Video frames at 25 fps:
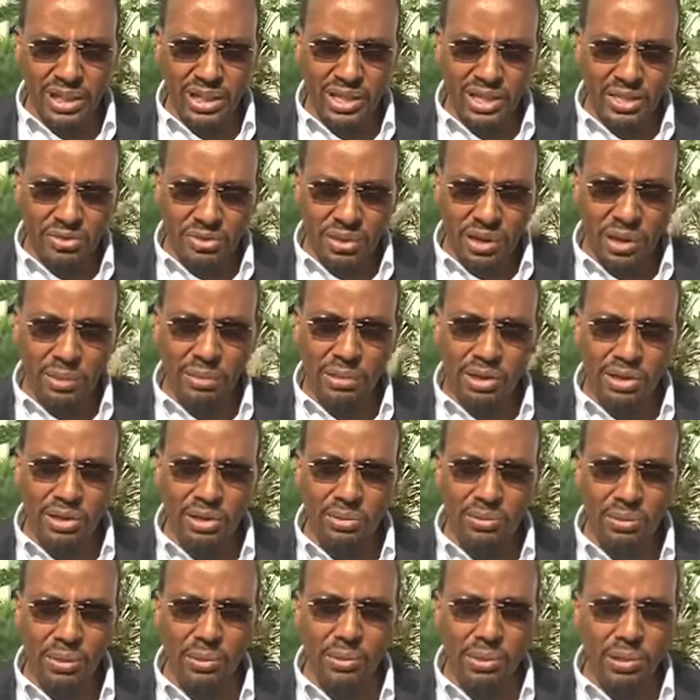its
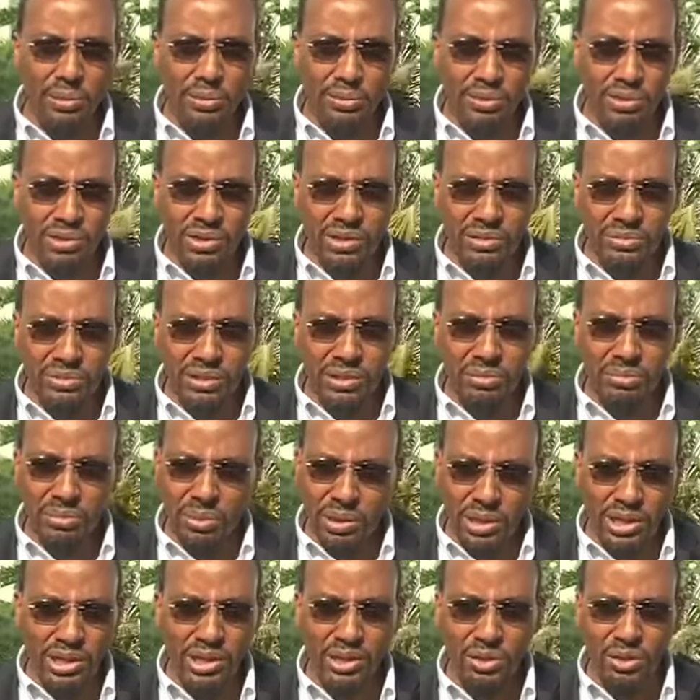fundamental problems,
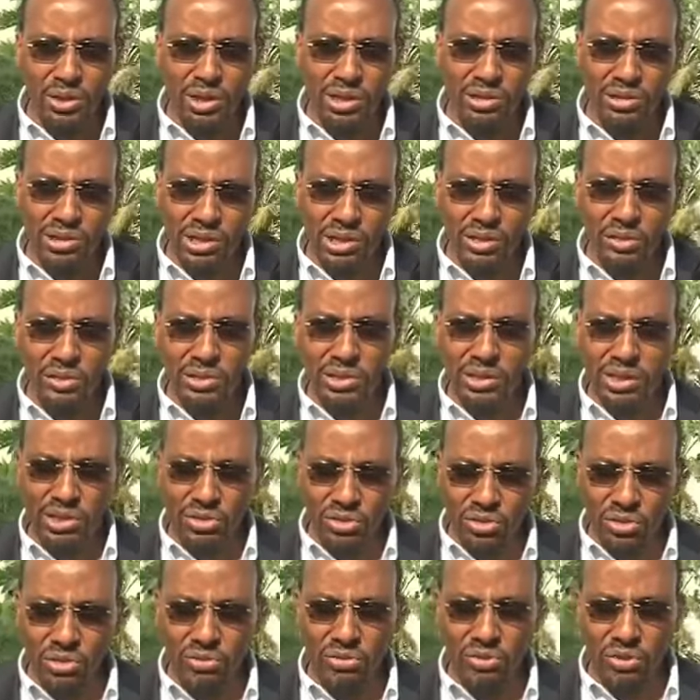political and security
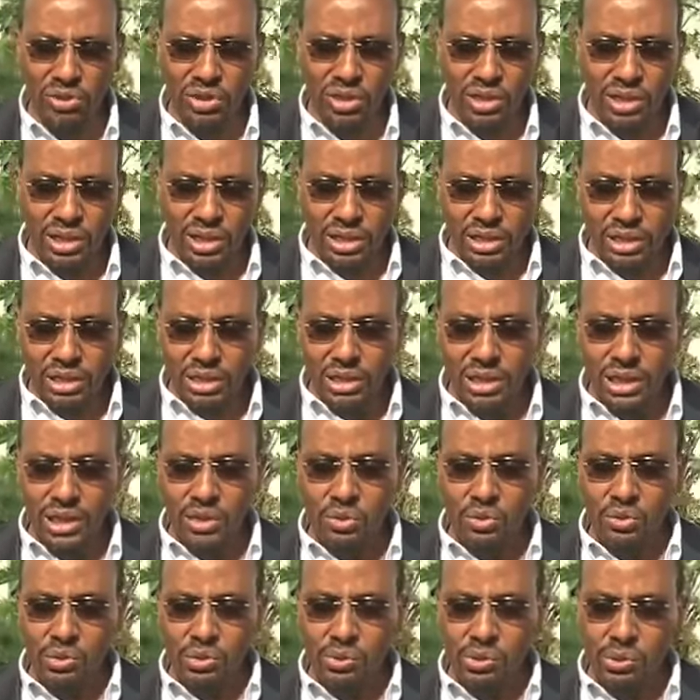and so forth,
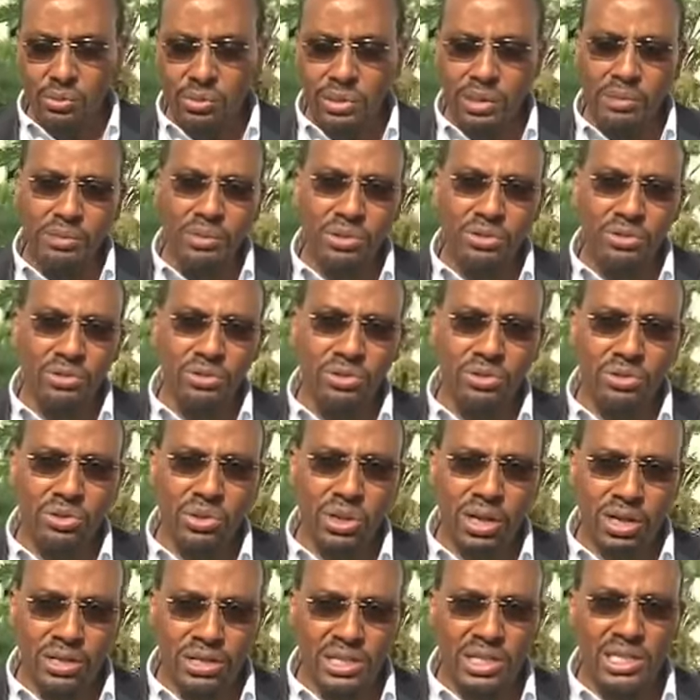that we will be able to,
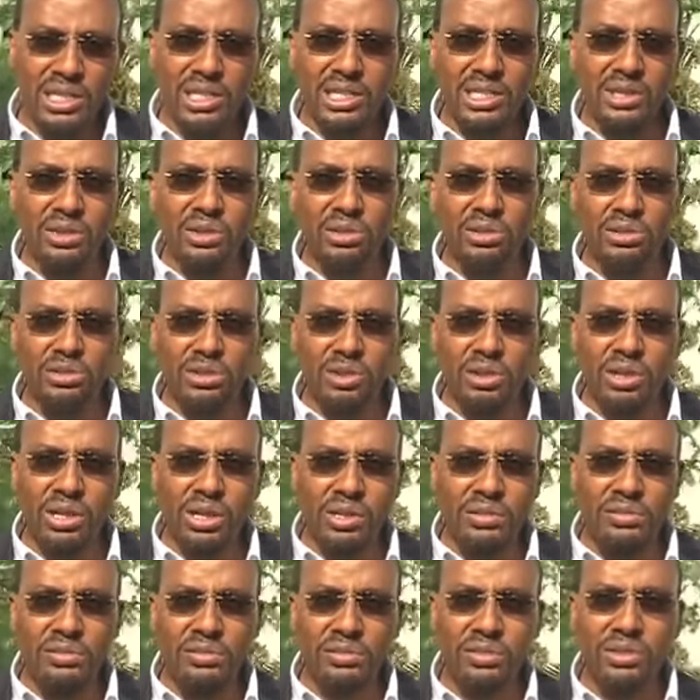as Kenya also,
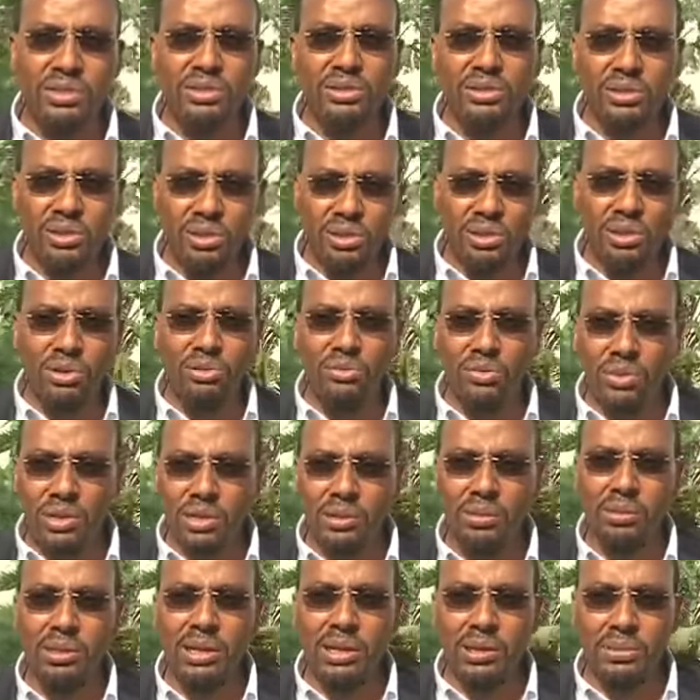live, you know,
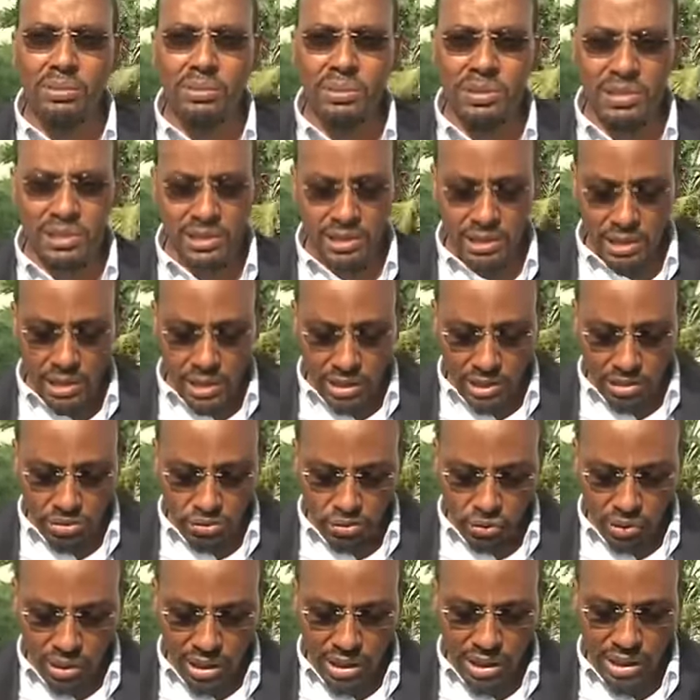comfortably and in peace.
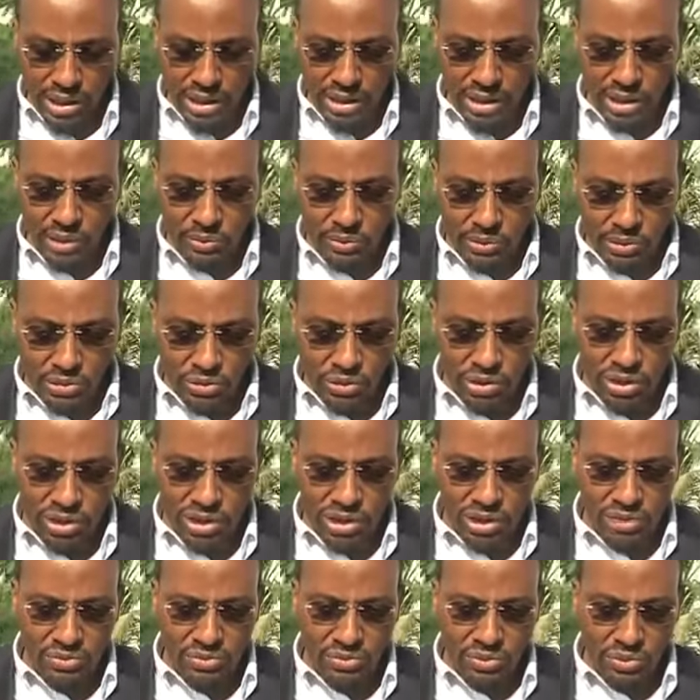So I think there are
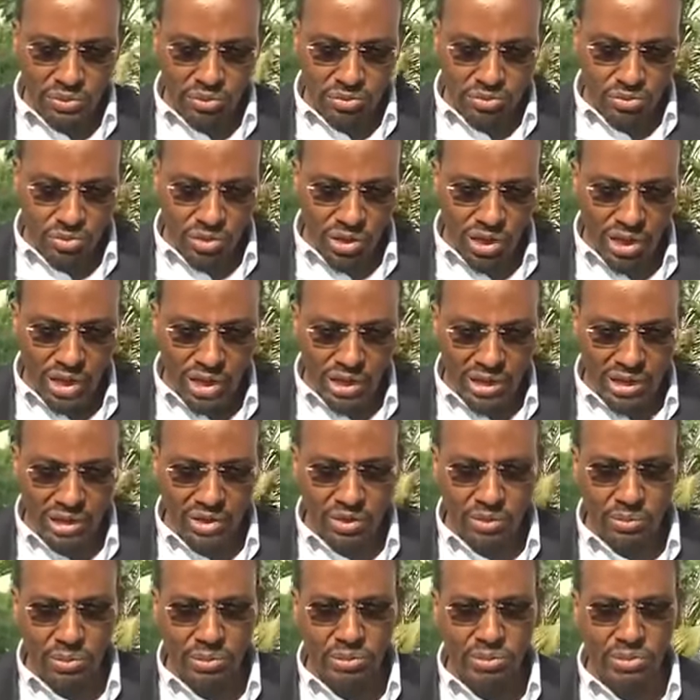opportunities for trade,
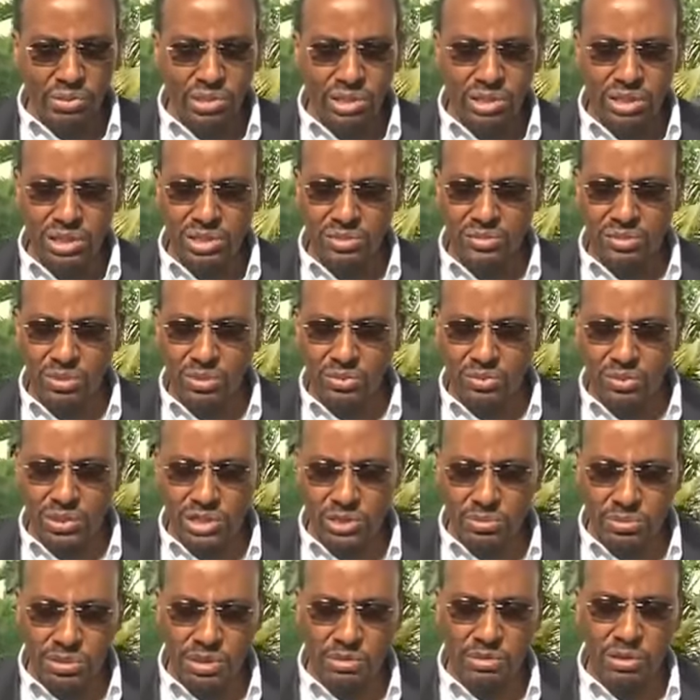there are opportunities for
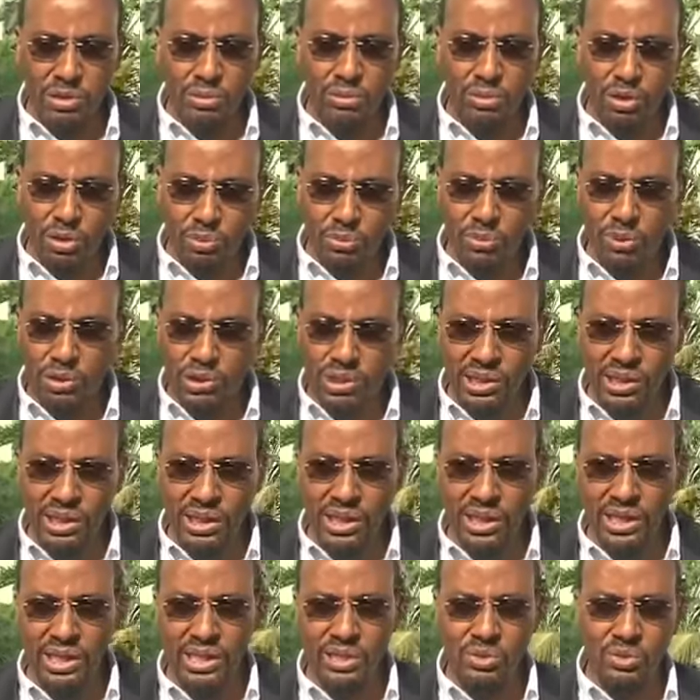investments, but more
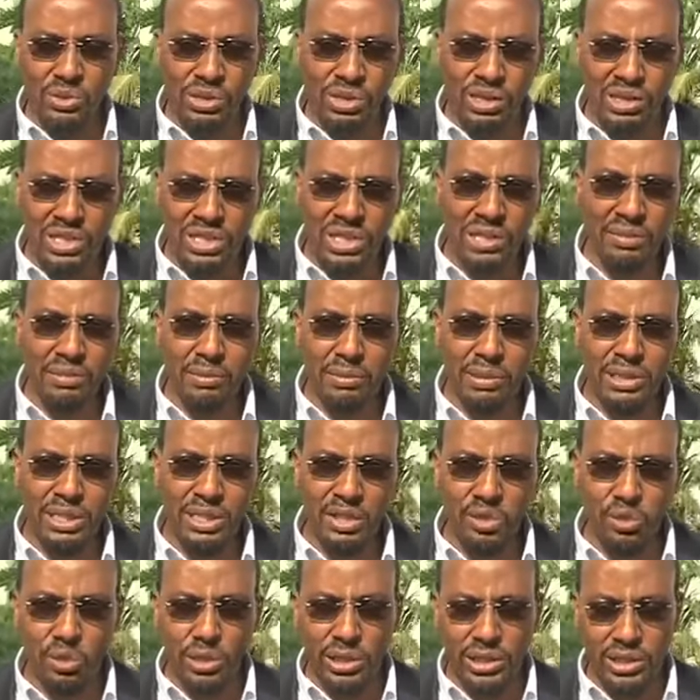importantly, I think what this government
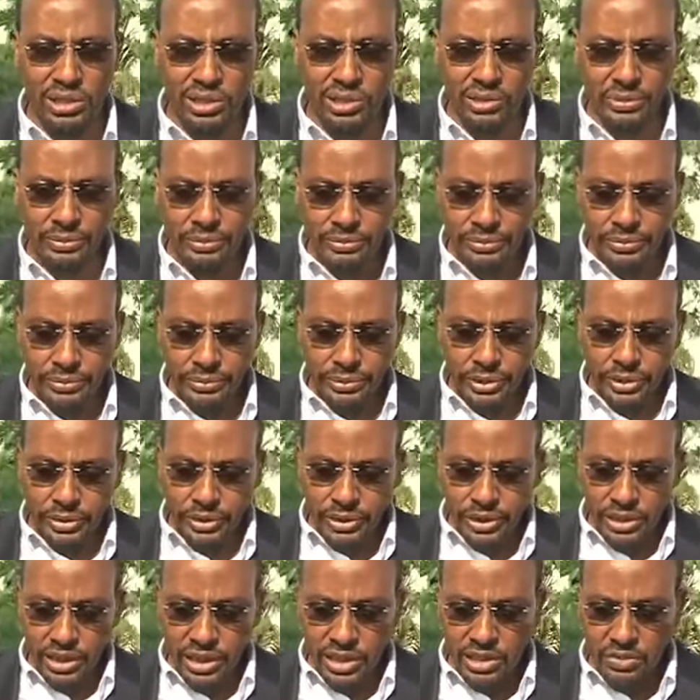requires
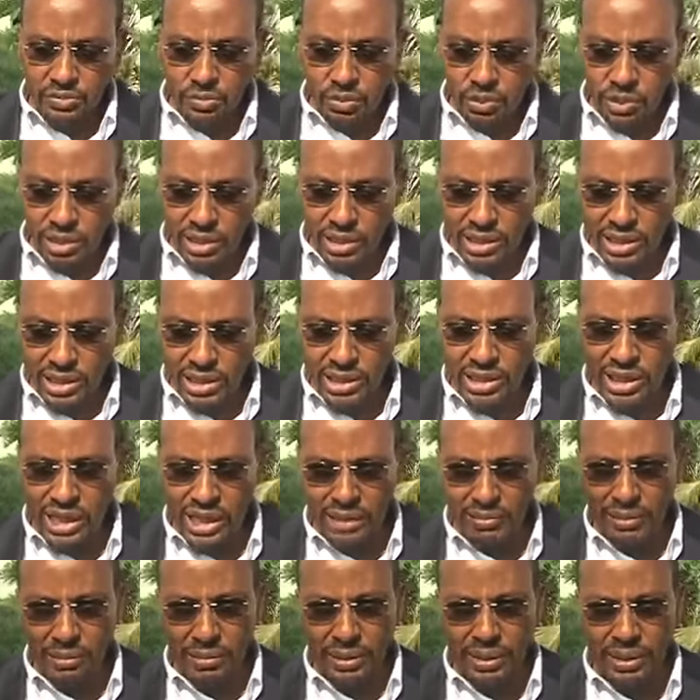is for the Kenya
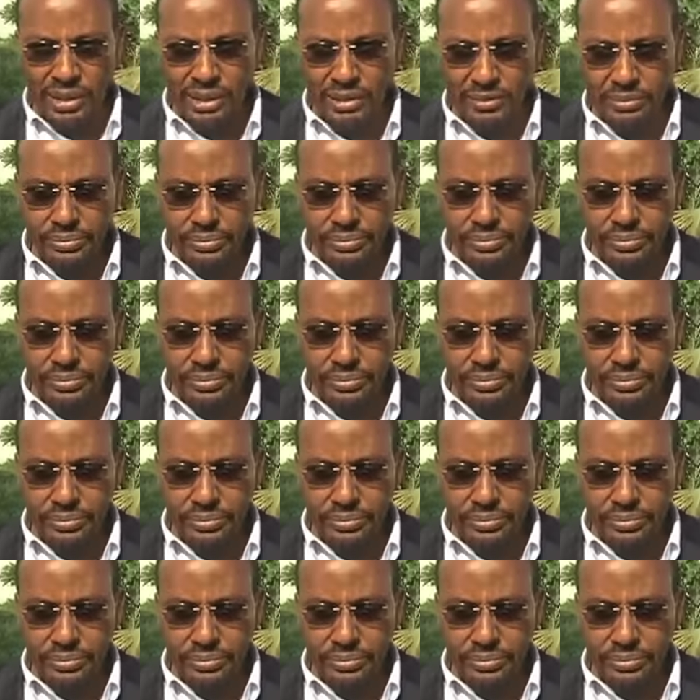government